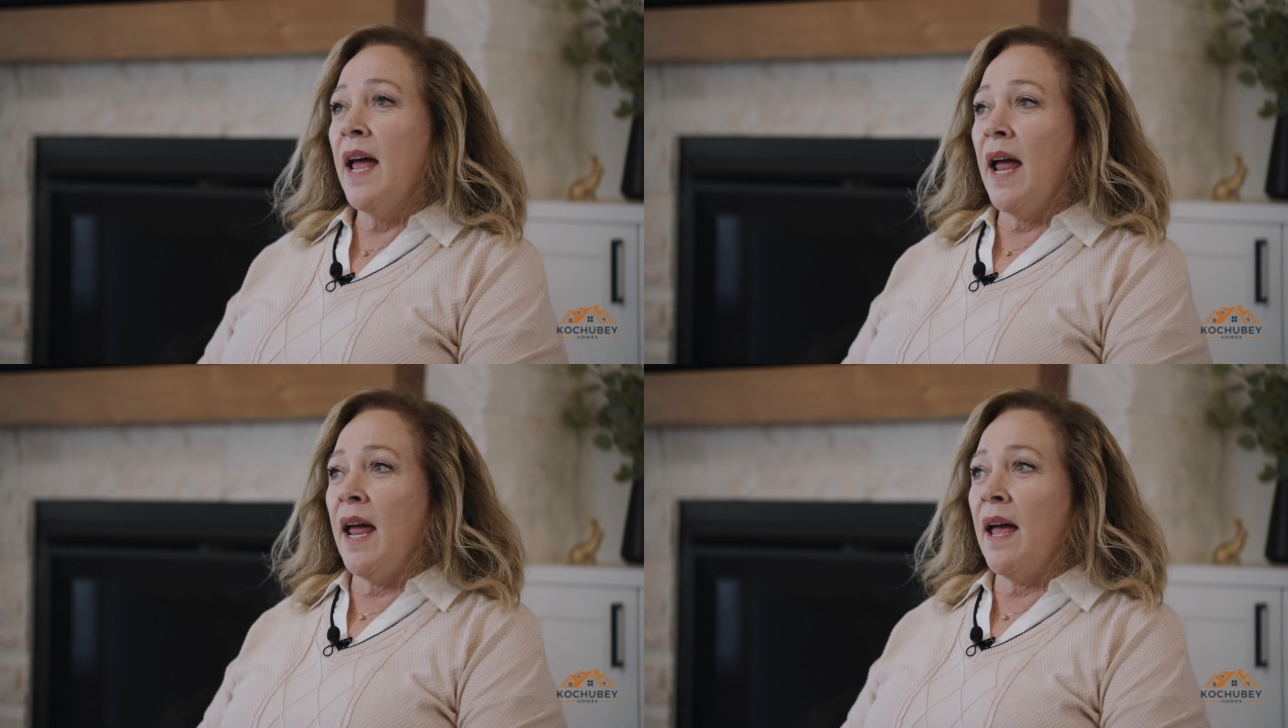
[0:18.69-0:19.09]

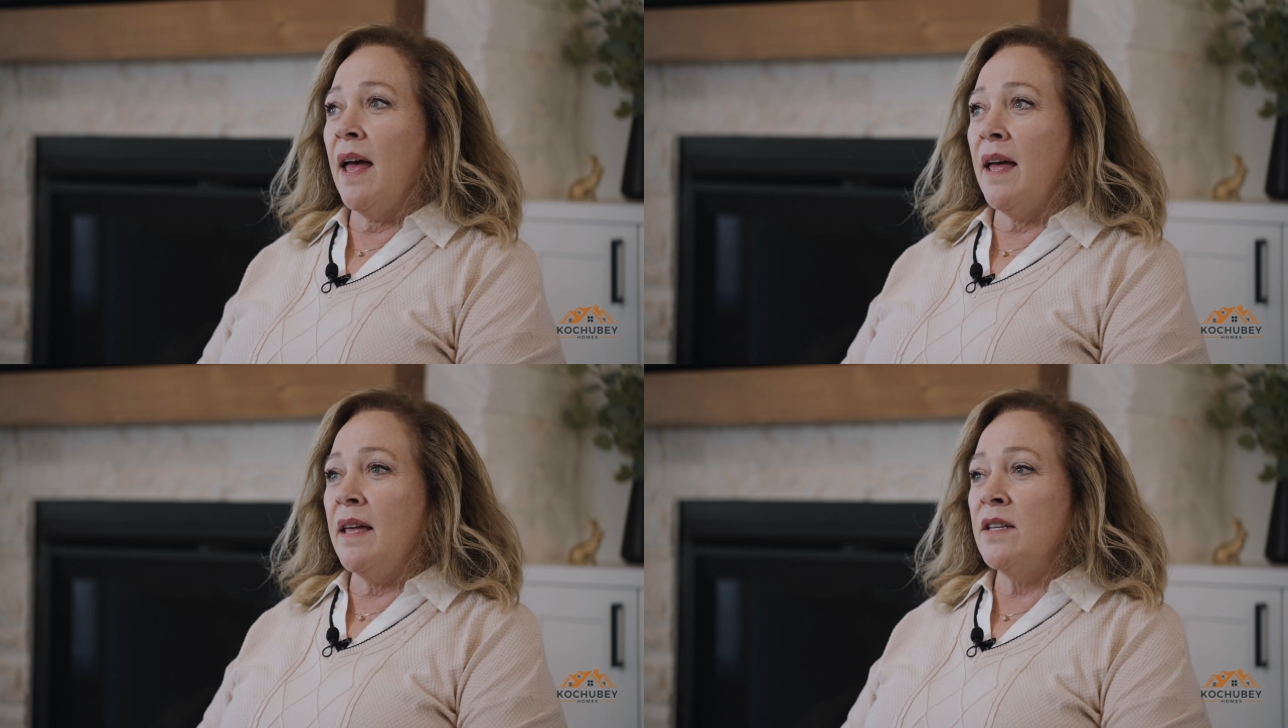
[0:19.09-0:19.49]

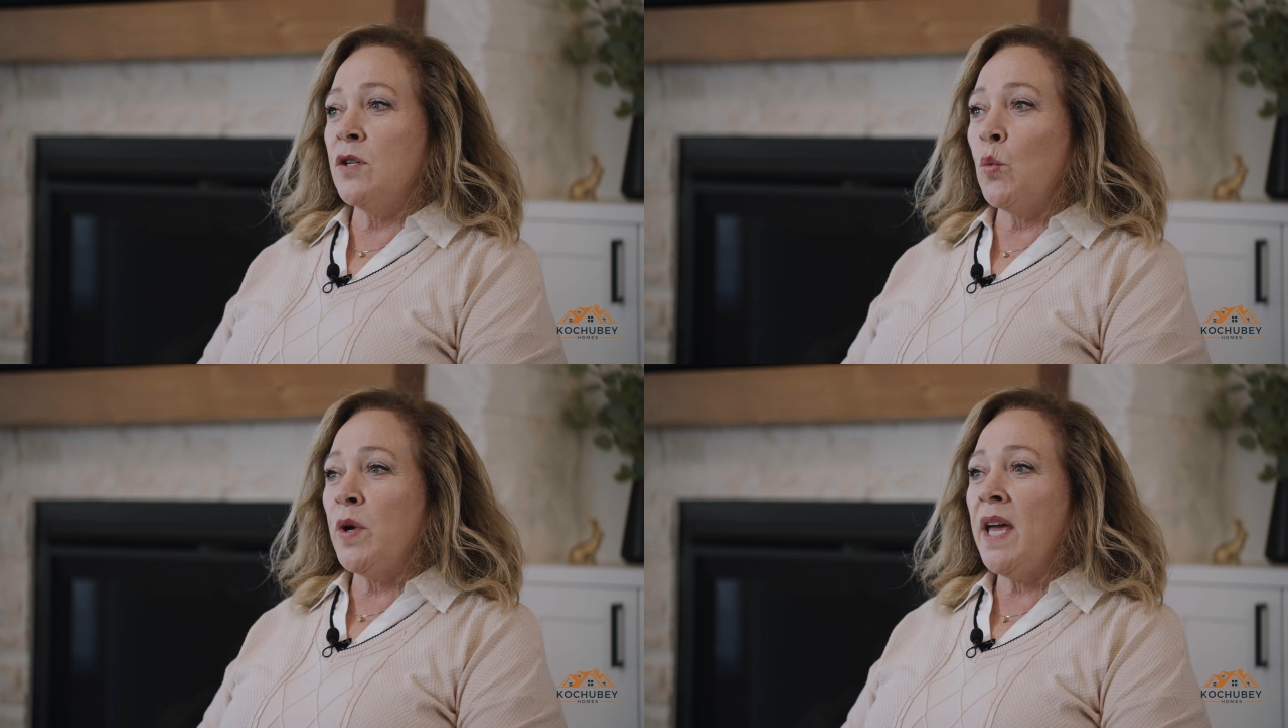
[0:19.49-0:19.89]
And
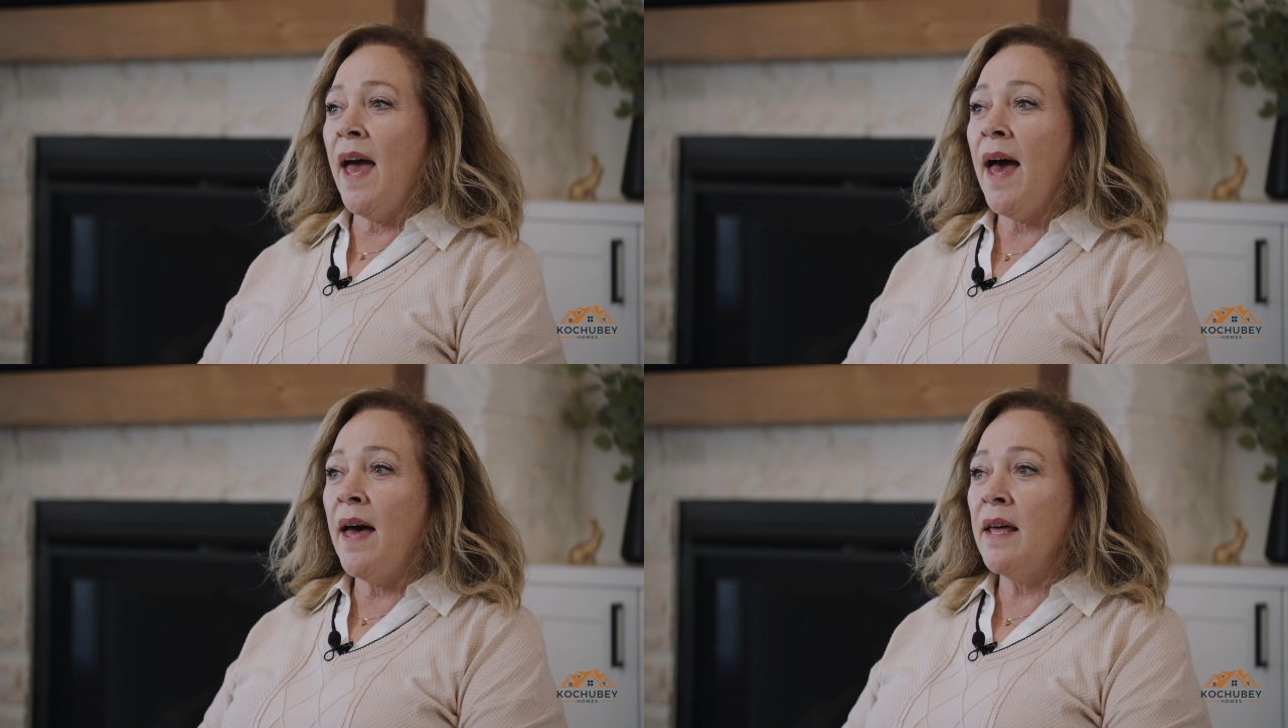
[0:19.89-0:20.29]
we
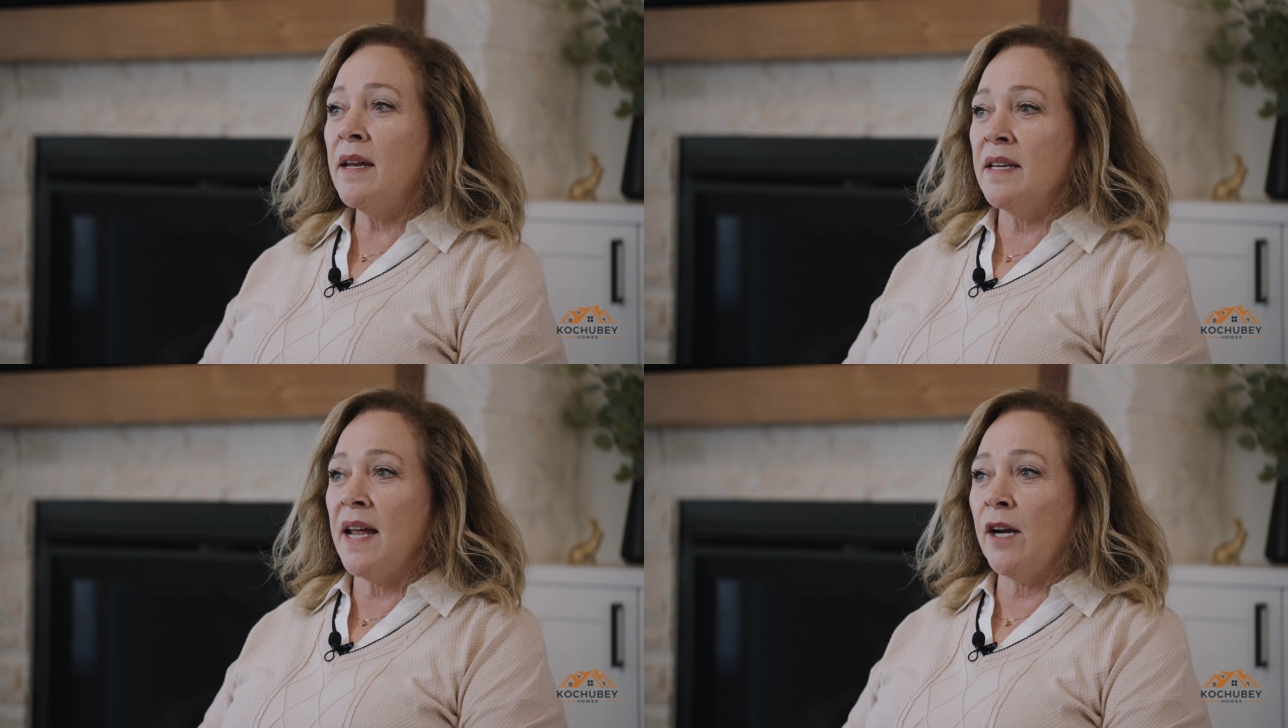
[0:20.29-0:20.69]
had
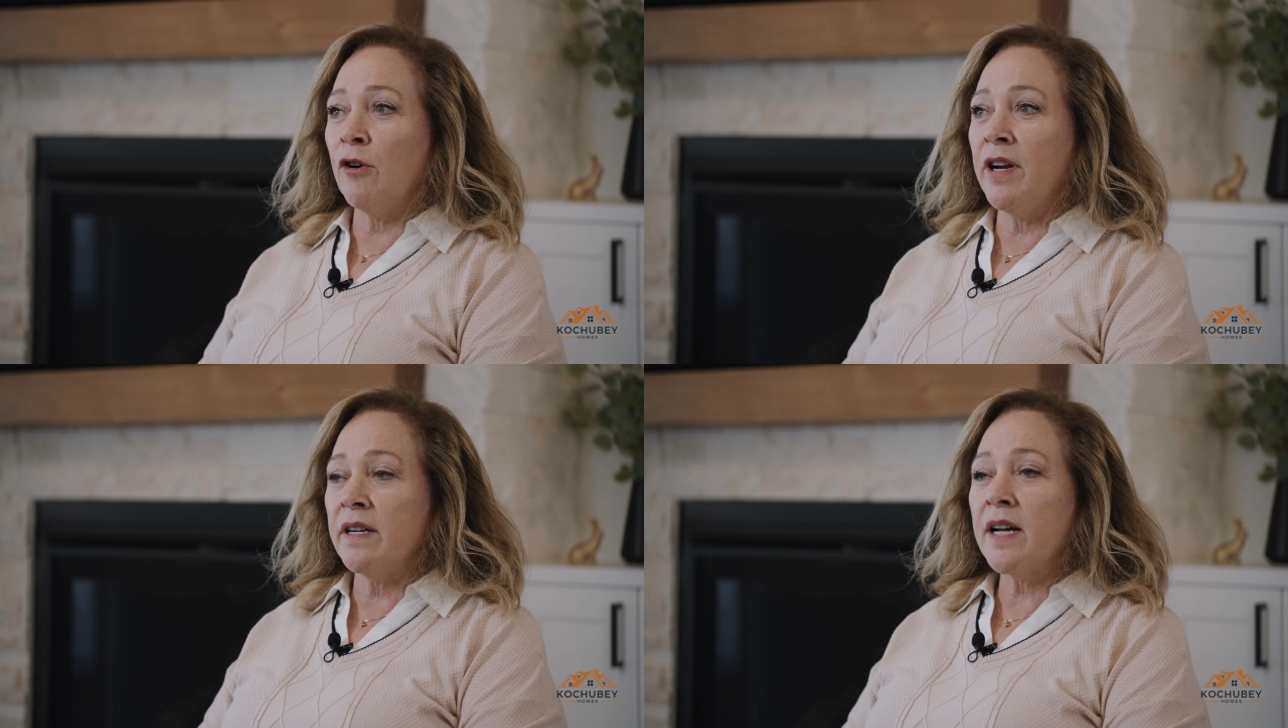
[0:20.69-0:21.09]
an
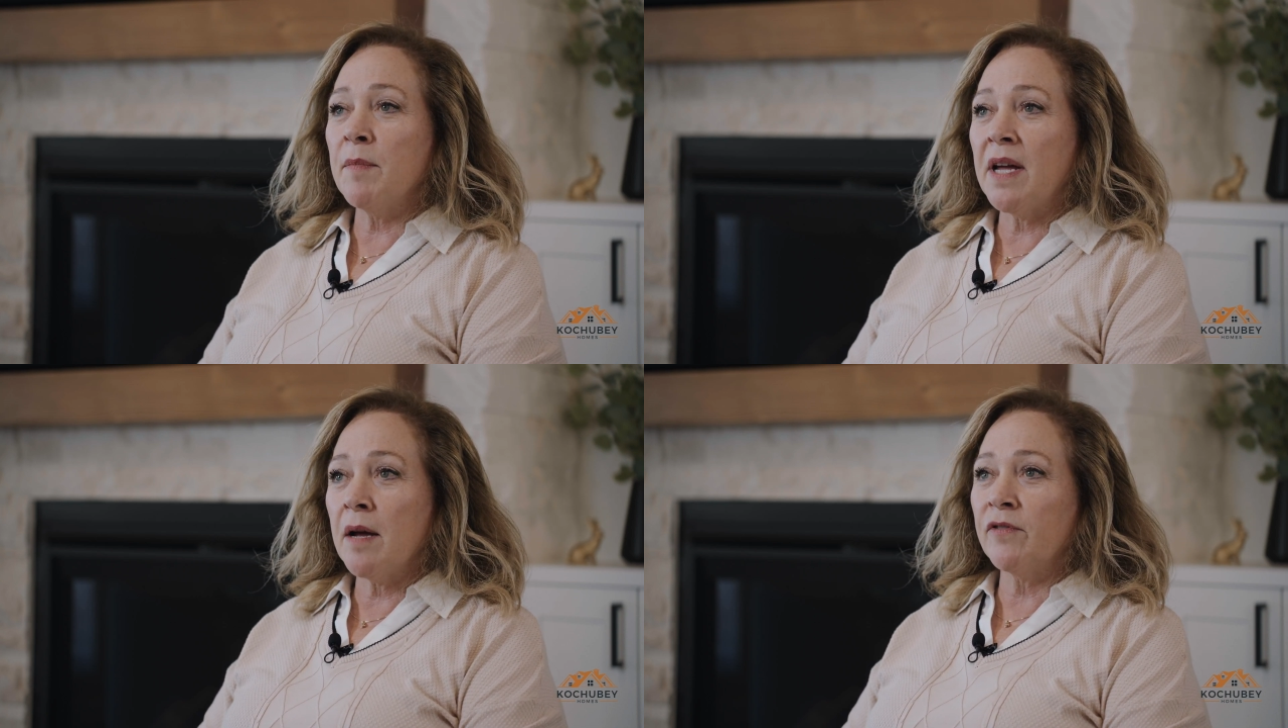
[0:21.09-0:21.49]
area
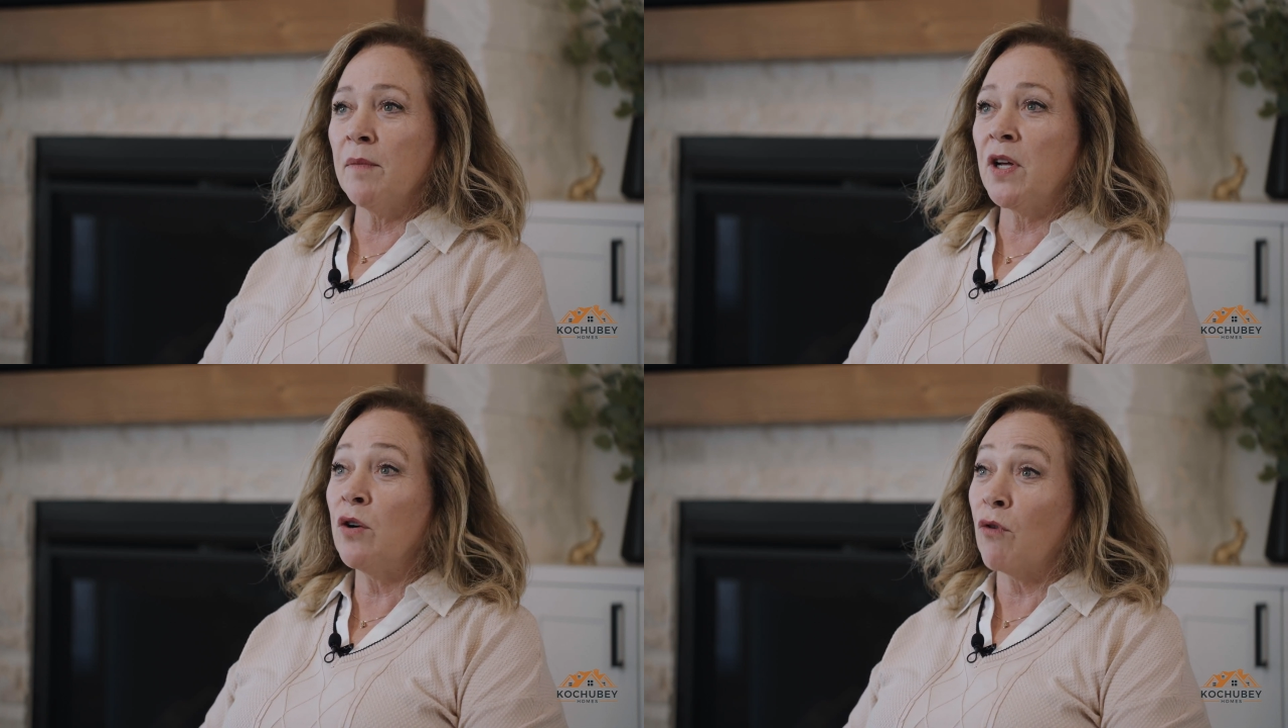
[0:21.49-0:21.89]
coming up
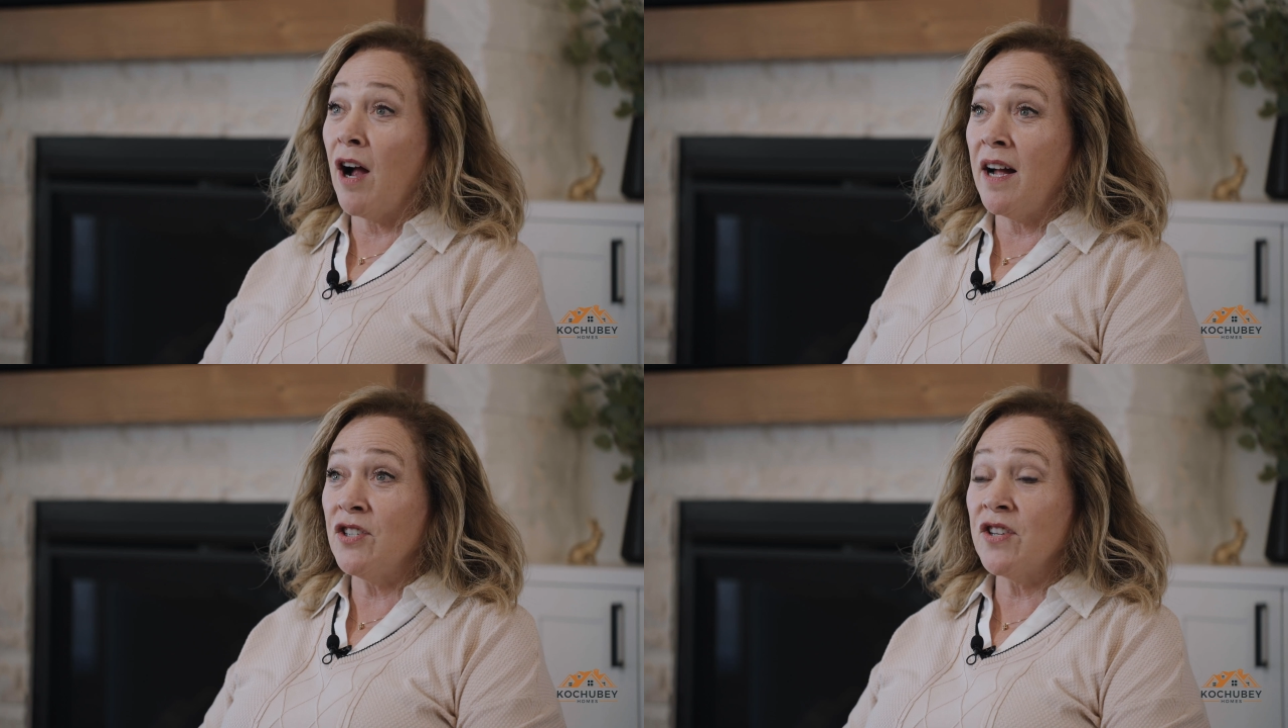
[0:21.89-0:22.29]
from the
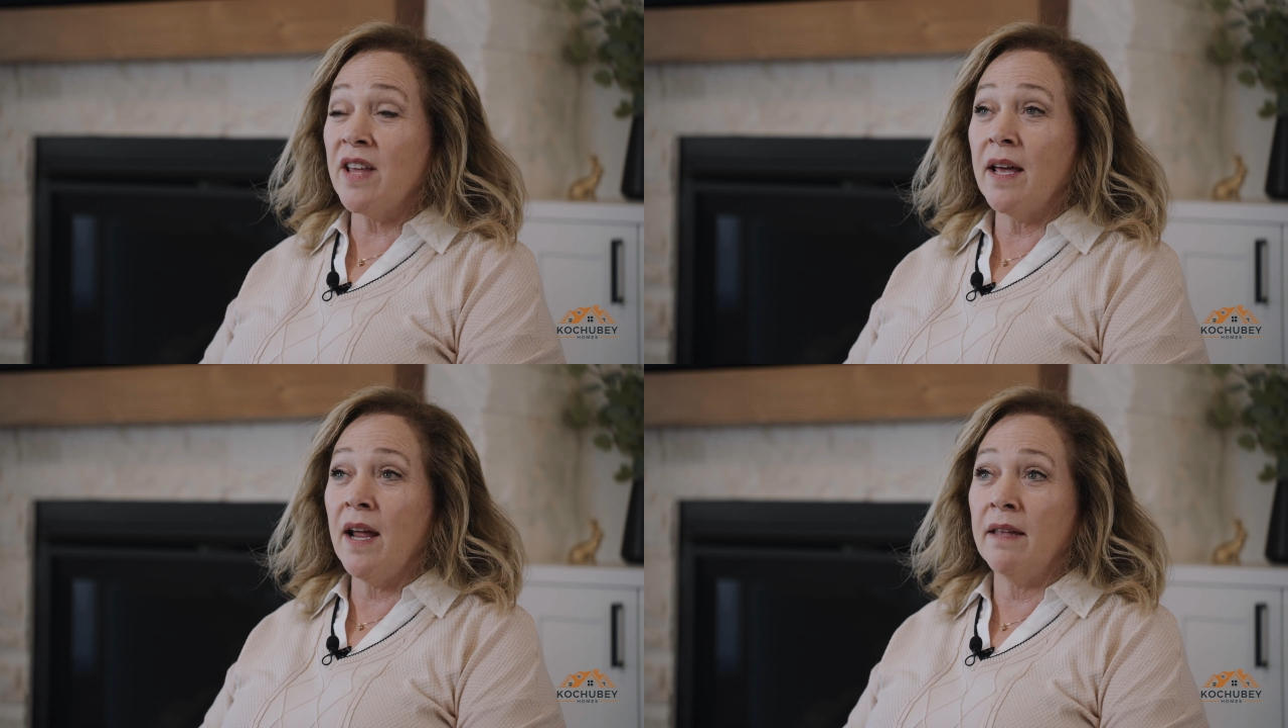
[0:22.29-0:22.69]
garage
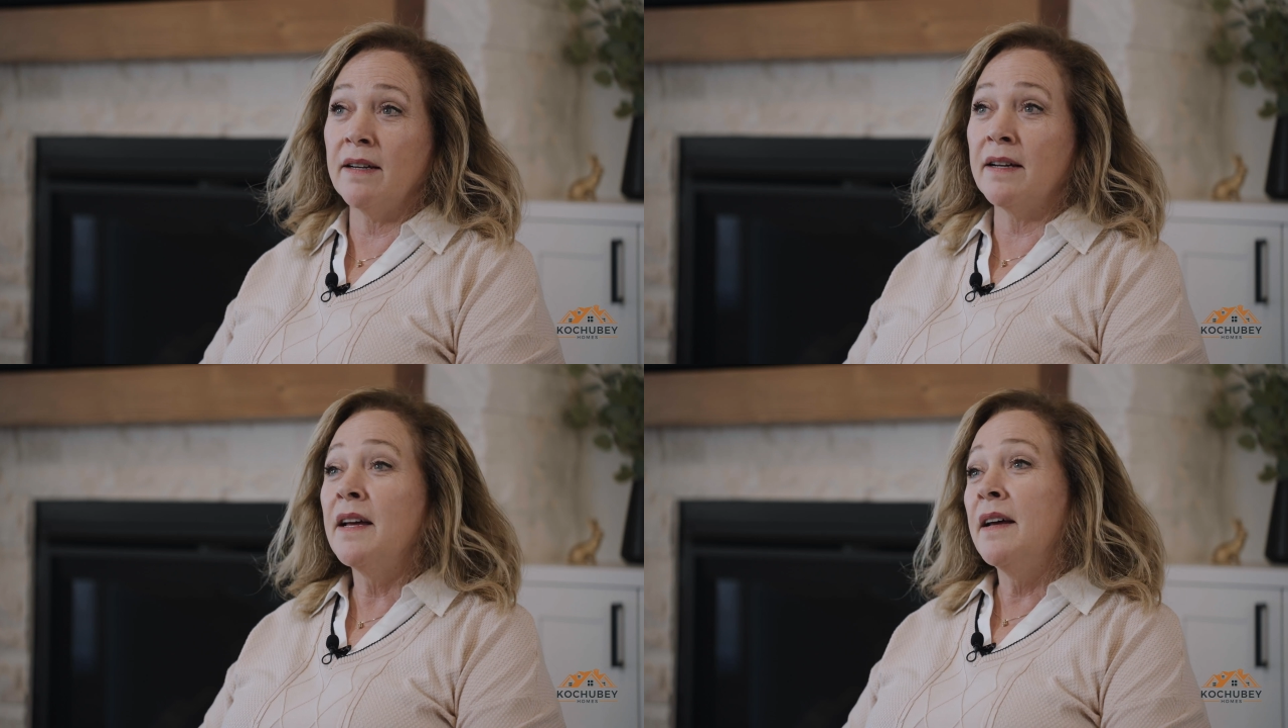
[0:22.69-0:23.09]
that had a